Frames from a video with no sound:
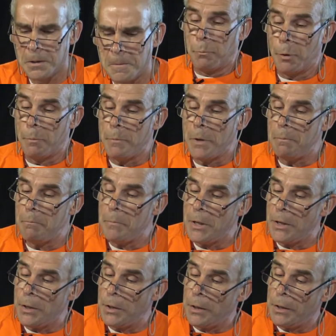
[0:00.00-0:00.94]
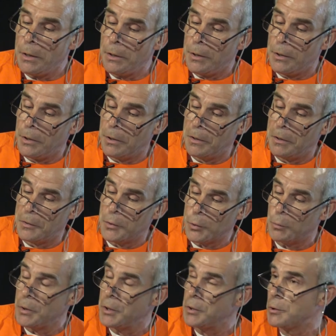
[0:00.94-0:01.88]
Permit me
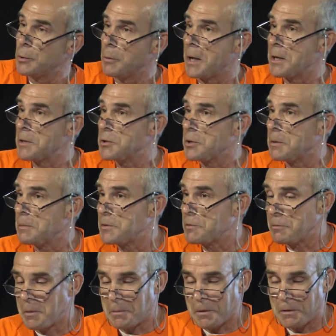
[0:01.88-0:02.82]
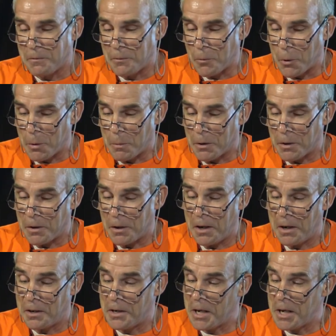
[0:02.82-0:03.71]
to read two excerpts from a former